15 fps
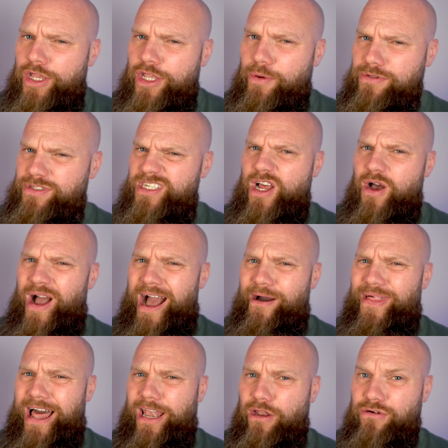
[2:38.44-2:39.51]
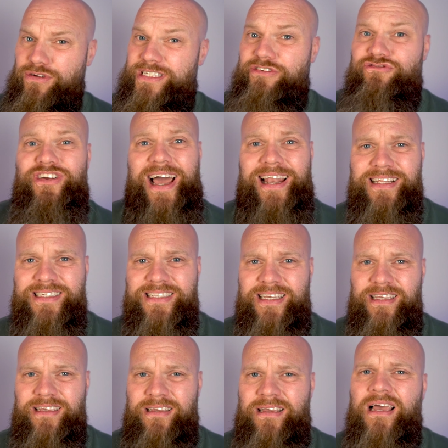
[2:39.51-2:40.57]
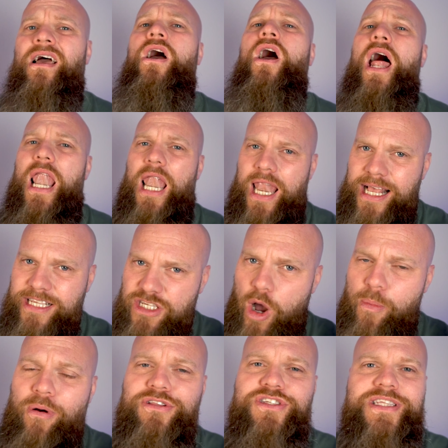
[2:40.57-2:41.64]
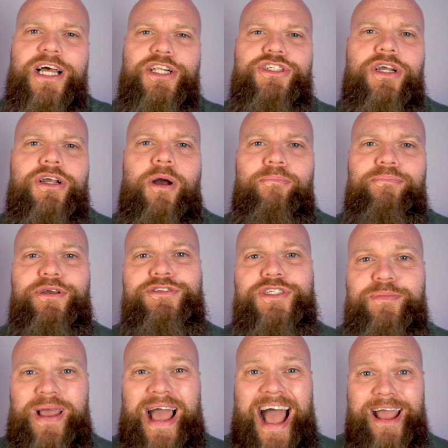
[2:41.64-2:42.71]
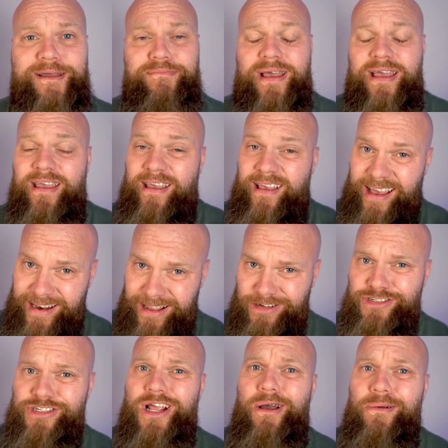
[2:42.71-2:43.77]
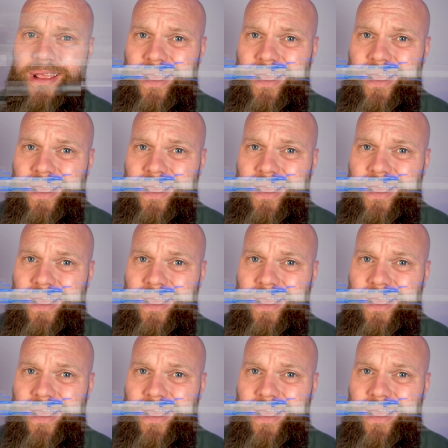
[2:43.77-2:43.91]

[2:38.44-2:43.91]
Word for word: You want to know how that looks in reality? Let's hop onto that computer behind me and I'll show